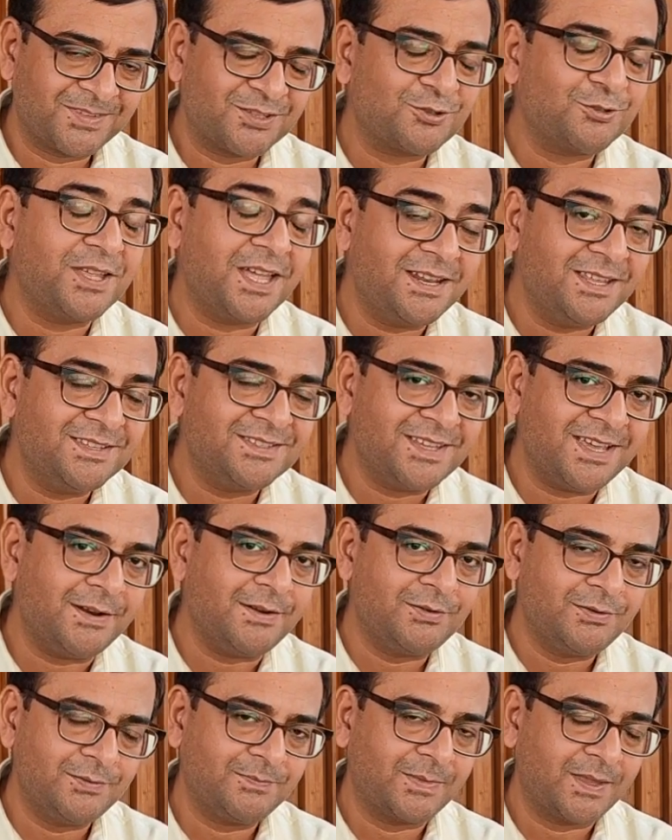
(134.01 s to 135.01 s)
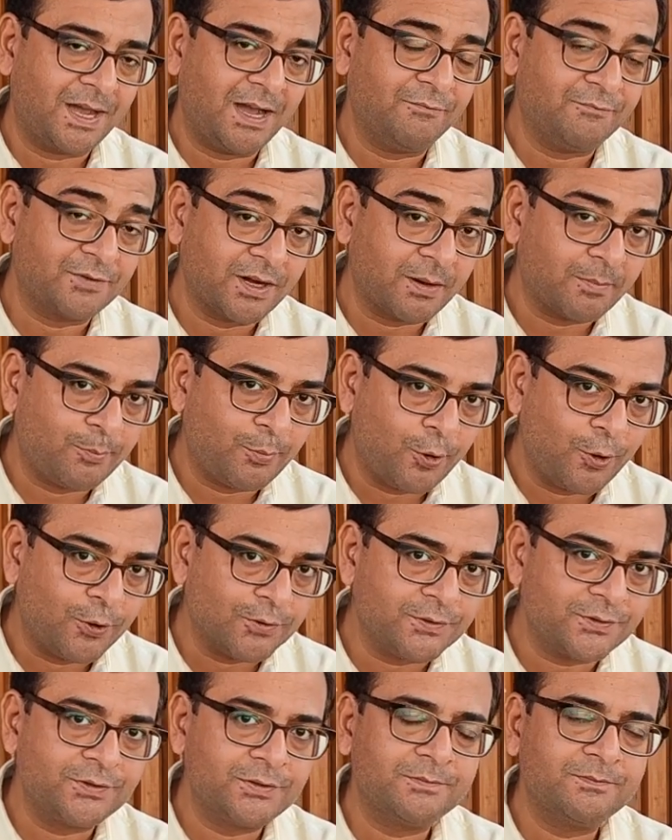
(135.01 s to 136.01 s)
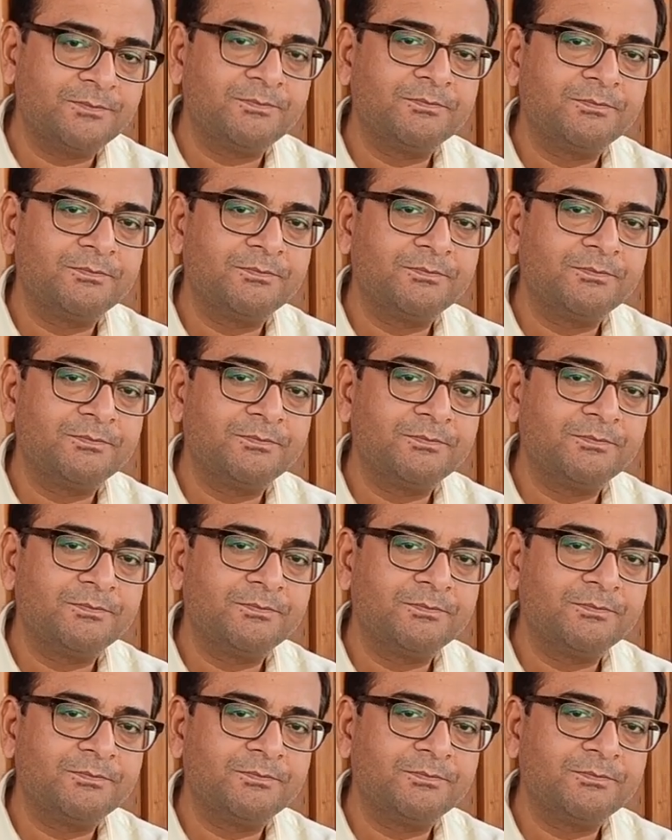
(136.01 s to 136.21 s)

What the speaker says: So then he said, after a pause,